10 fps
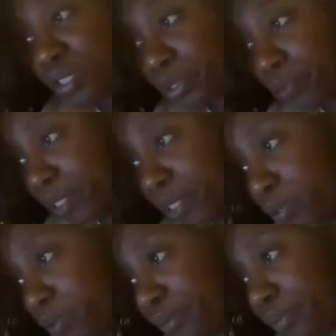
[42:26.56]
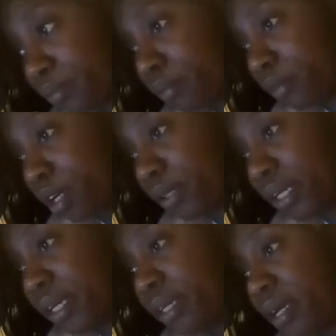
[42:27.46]
the question.
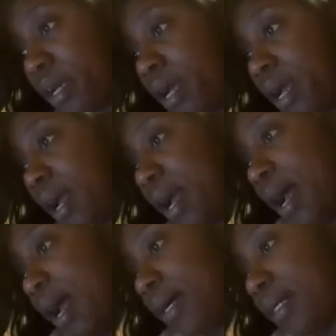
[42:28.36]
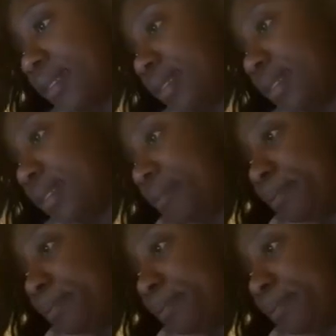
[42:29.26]
Okay. And